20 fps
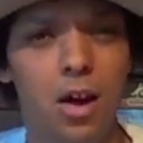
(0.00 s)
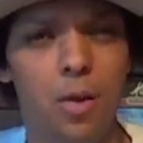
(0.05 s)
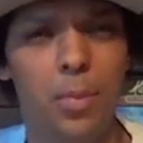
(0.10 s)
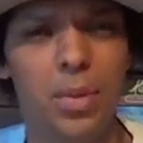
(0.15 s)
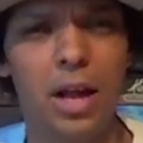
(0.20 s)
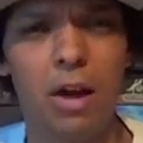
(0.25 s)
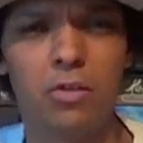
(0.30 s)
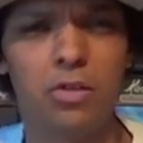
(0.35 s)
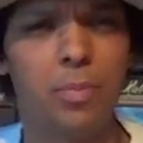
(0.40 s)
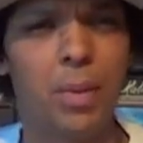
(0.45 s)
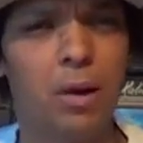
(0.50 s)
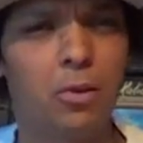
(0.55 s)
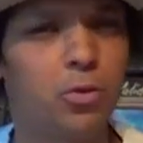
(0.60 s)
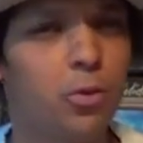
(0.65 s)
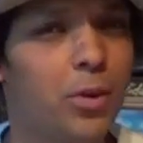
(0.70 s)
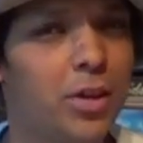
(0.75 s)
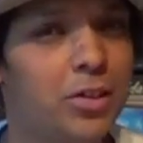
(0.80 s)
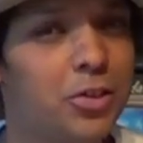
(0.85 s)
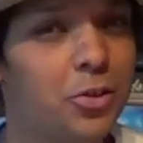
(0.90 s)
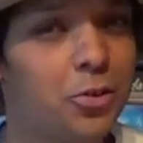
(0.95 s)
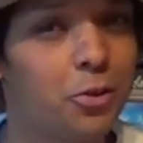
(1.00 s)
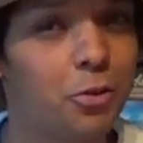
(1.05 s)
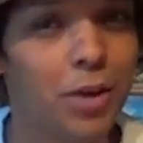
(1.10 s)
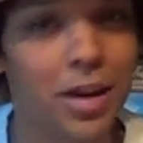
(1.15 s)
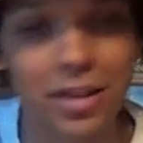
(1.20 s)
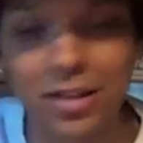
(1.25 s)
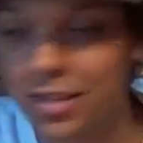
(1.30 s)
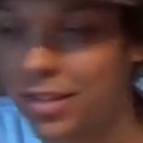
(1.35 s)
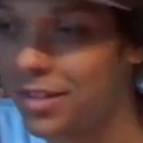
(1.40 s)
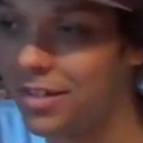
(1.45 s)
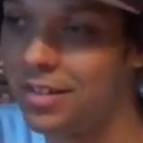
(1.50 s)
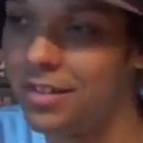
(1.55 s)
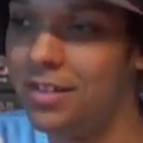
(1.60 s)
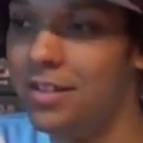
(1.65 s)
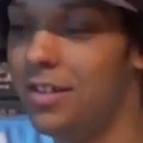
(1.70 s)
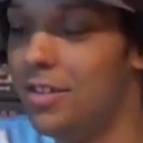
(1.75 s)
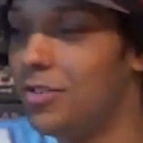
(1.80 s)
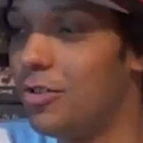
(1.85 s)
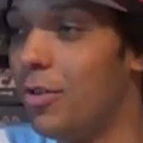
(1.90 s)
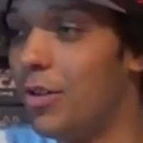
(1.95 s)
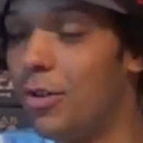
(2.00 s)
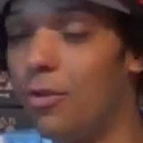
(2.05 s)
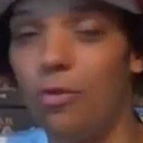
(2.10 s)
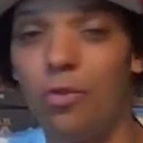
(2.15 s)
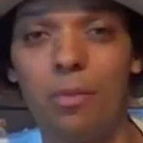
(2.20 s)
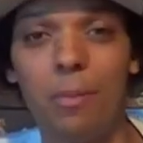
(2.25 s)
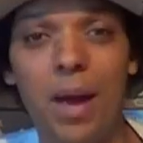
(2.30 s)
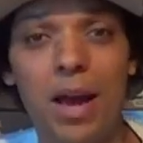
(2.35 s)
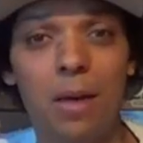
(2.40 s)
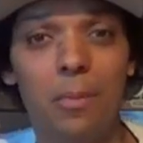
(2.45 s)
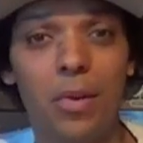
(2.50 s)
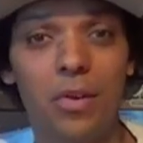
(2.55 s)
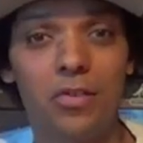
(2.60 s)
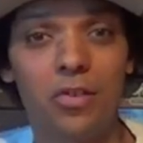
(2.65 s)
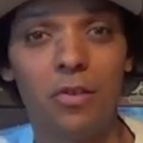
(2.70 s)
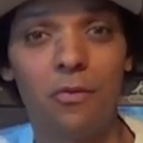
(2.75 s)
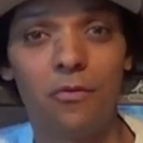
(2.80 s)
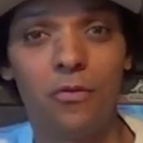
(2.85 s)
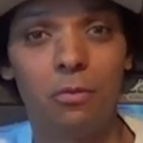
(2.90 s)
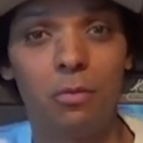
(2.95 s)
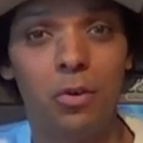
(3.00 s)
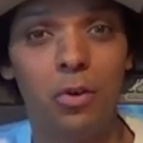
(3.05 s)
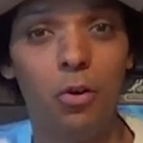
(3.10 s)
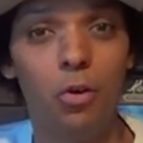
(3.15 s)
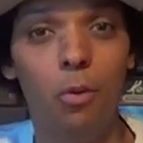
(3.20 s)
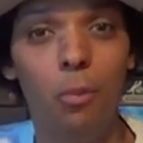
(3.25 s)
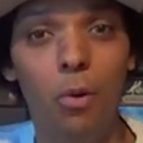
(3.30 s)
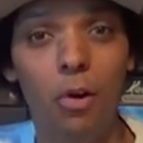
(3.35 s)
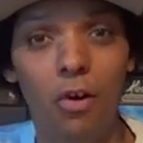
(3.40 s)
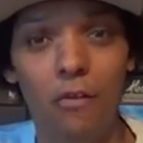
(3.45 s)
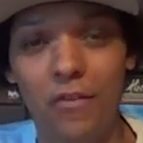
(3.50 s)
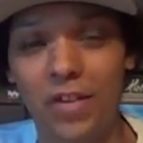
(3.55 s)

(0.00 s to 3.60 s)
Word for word: But that was about 22 quid. So he caught the megabus up from Cornwall.